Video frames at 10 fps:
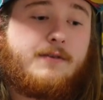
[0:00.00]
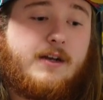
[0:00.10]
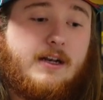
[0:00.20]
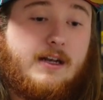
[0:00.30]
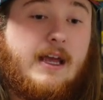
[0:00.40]
Did
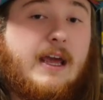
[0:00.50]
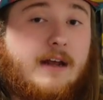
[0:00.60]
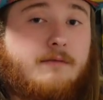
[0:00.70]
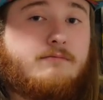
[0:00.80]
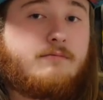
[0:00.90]
it
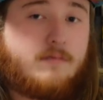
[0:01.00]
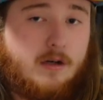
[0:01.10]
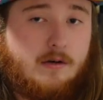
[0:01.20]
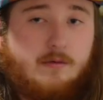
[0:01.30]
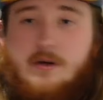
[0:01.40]
again.
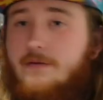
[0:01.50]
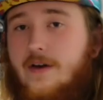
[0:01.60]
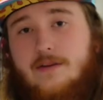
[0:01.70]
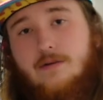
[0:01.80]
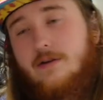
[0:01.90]
Turn weren't
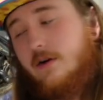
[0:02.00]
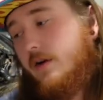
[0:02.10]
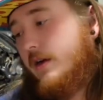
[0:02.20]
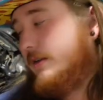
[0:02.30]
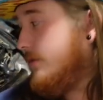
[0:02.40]
fans weren't turning
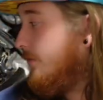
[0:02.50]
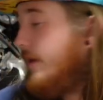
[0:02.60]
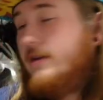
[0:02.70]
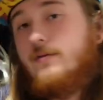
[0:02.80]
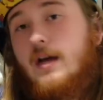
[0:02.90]
on, so the
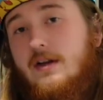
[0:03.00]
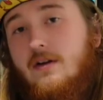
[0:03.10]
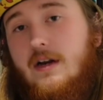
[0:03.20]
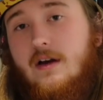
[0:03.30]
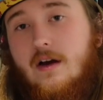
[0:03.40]
fans were not
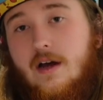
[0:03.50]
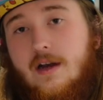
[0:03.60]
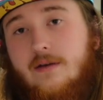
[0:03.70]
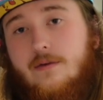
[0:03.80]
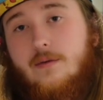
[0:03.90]
turning on
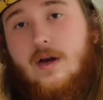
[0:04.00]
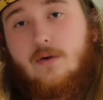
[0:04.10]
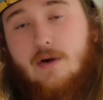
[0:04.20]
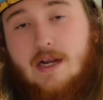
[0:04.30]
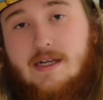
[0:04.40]
no matter
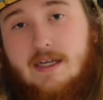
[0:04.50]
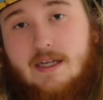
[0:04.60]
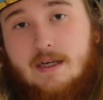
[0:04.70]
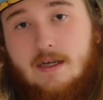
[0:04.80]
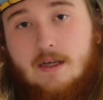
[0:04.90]
what I did.
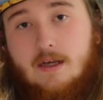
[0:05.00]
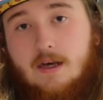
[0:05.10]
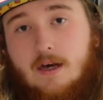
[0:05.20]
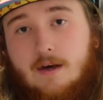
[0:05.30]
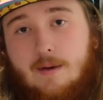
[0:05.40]

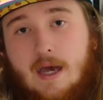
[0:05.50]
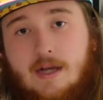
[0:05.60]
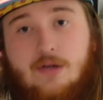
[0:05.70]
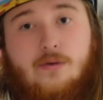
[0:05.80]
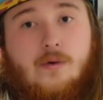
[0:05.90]
Um, I had
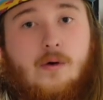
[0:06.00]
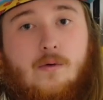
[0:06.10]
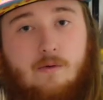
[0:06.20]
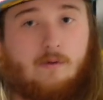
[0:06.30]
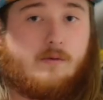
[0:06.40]
to
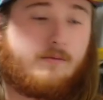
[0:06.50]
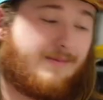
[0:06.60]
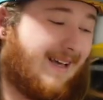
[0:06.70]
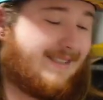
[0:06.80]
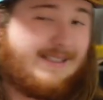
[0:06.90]

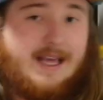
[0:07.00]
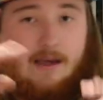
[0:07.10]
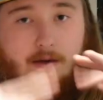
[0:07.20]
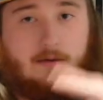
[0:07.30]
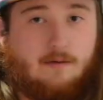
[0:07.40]
next
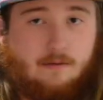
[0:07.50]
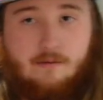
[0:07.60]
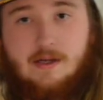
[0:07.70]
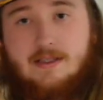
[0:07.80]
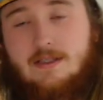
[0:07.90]
day
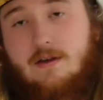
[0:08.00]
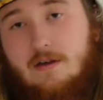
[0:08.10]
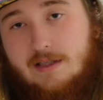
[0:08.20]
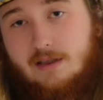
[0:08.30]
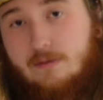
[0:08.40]

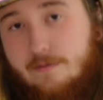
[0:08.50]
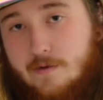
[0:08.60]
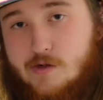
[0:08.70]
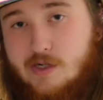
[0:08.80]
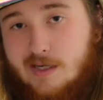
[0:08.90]
reinstall the old
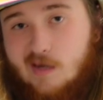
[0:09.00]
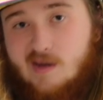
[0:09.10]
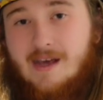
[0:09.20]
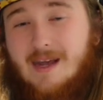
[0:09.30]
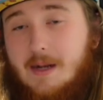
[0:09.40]
version,
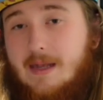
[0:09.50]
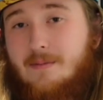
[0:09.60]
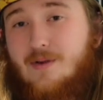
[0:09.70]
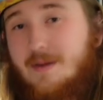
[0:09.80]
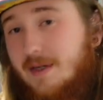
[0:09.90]
and that
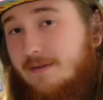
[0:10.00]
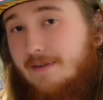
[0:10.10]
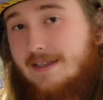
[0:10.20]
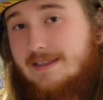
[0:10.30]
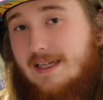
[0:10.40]
pretty much
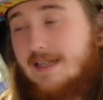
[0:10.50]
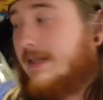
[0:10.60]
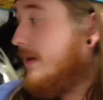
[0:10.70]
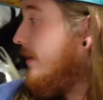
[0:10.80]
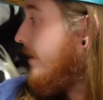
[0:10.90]
fixed it.
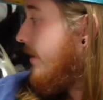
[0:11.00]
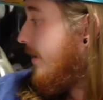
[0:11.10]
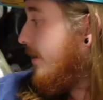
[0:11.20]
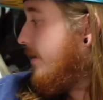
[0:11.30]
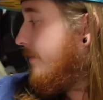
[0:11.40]

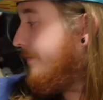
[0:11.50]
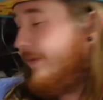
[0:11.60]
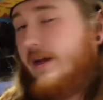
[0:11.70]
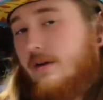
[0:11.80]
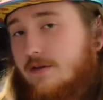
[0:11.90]
Um,
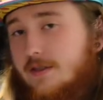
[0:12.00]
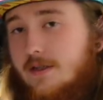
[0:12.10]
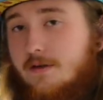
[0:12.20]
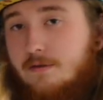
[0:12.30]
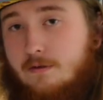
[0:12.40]
and
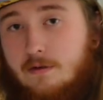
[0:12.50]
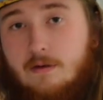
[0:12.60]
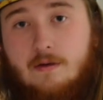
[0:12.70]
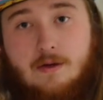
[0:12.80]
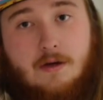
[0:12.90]
also,
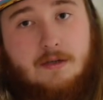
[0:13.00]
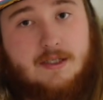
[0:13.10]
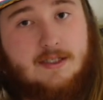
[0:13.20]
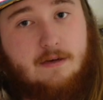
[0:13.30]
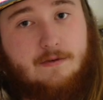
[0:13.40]
note to
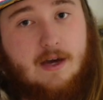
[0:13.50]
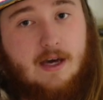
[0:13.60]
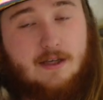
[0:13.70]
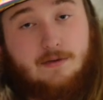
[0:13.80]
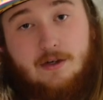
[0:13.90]
self,
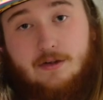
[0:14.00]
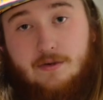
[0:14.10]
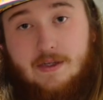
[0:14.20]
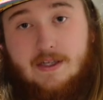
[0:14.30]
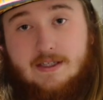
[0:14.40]
guys, when you're
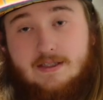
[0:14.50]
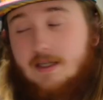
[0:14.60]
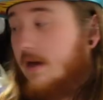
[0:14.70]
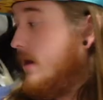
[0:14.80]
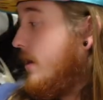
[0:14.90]
doing this,
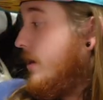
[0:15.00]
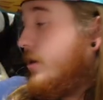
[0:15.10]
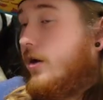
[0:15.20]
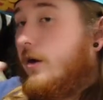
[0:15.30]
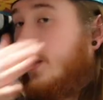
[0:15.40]

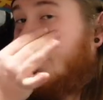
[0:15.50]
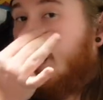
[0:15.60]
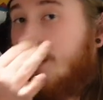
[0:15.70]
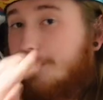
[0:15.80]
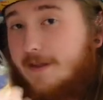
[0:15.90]
turn
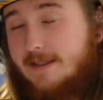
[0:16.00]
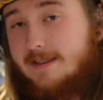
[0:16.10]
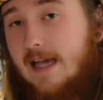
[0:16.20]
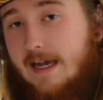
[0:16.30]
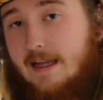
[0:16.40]
off the
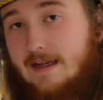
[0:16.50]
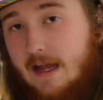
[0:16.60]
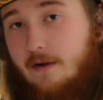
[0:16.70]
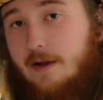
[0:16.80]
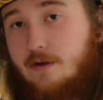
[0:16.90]

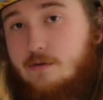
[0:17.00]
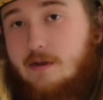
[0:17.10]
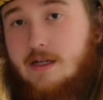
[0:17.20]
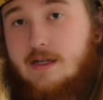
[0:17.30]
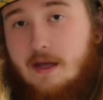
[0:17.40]
secondary
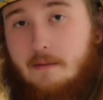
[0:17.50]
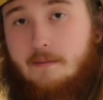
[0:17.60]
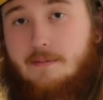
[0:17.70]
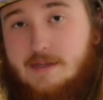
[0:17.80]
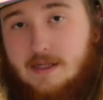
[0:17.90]
coolant temp
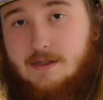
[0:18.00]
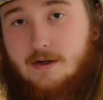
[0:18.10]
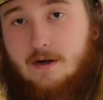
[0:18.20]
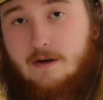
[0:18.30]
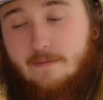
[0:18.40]
sensor.